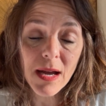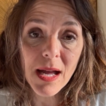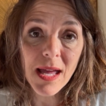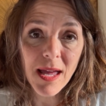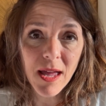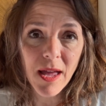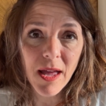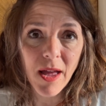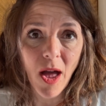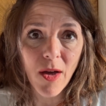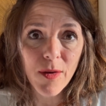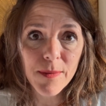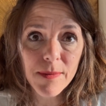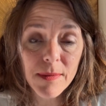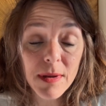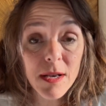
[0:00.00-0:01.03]
Ego.
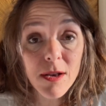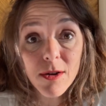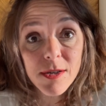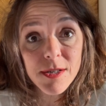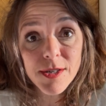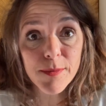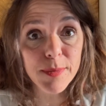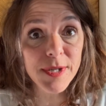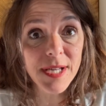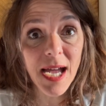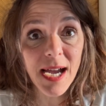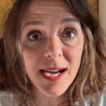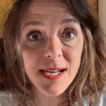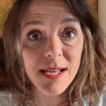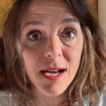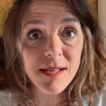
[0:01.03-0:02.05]
It looks to
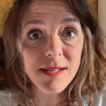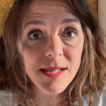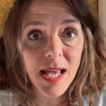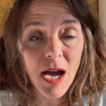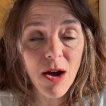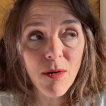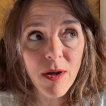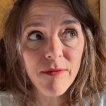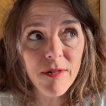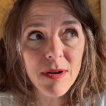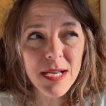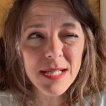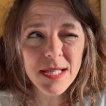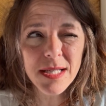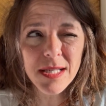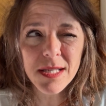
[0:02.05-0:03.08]
protect us. However,
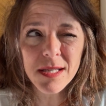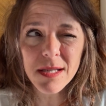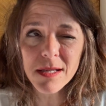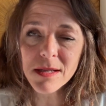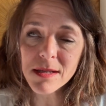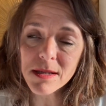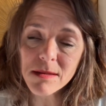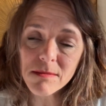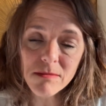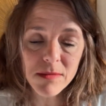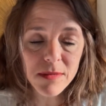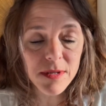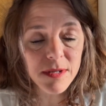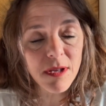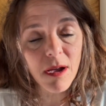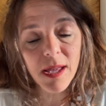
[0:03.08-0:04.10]
it's
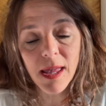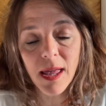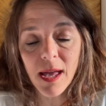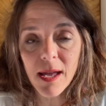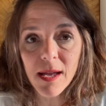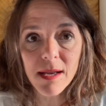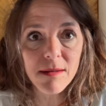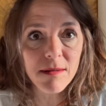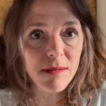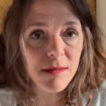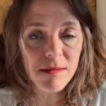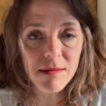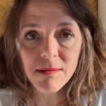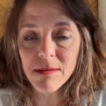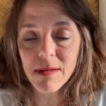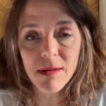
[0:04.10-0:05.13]
psychic
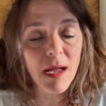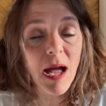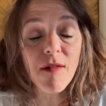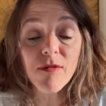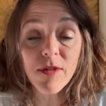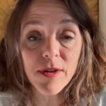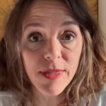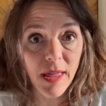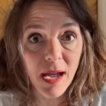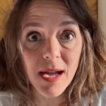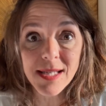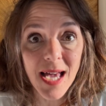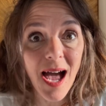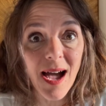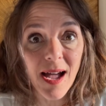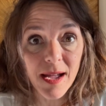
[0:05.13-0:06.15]
and everything
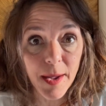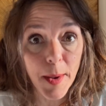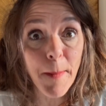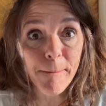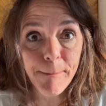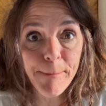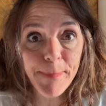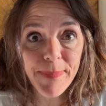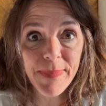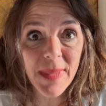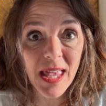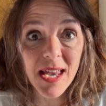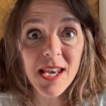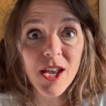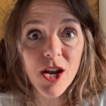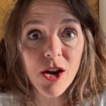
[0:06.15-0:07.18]
attack. The
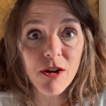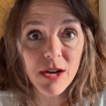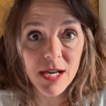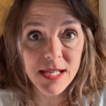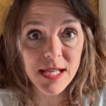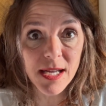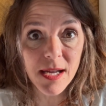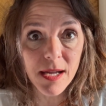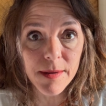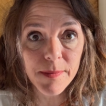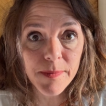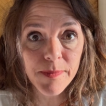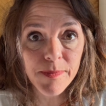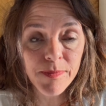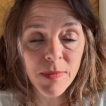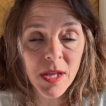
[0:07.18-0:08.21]
inner critic.
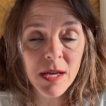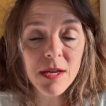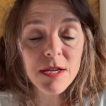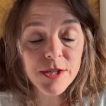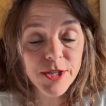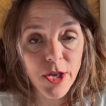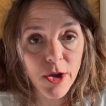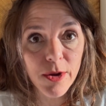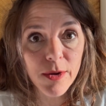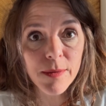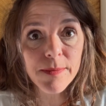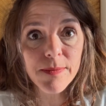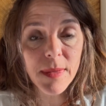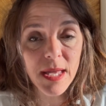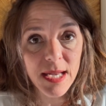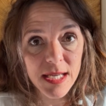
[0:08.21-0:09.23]
So
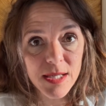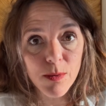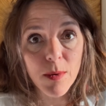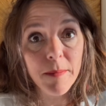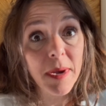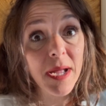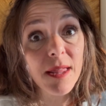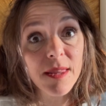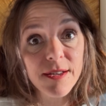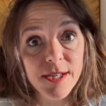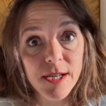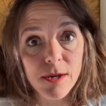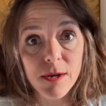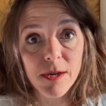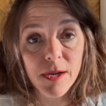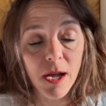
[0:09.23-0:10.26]
here's what my other
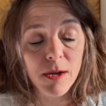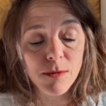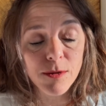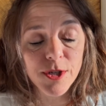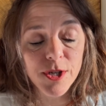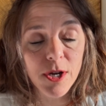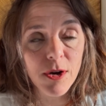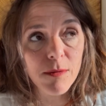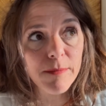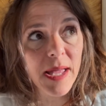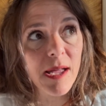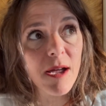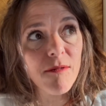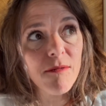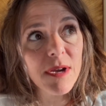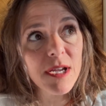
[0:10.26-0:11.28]
coach told me. I
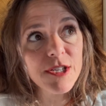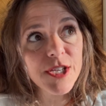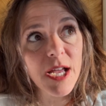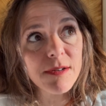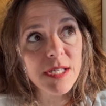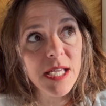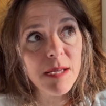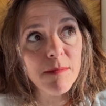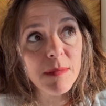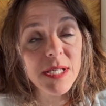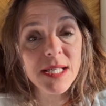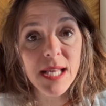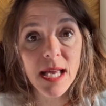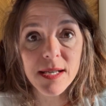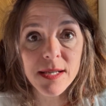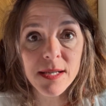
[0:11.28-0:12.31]
reached out to him and
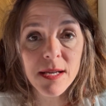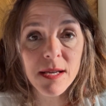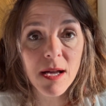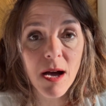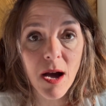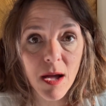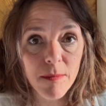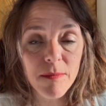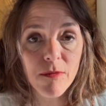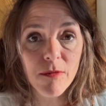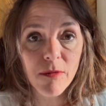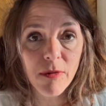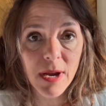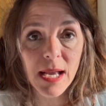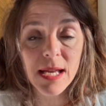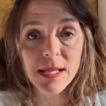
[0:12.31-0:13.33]
said, I'm
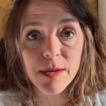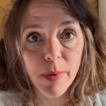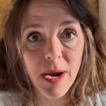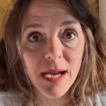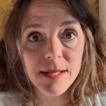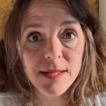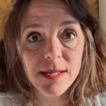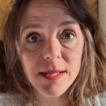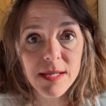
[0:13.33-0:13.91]
really depressed.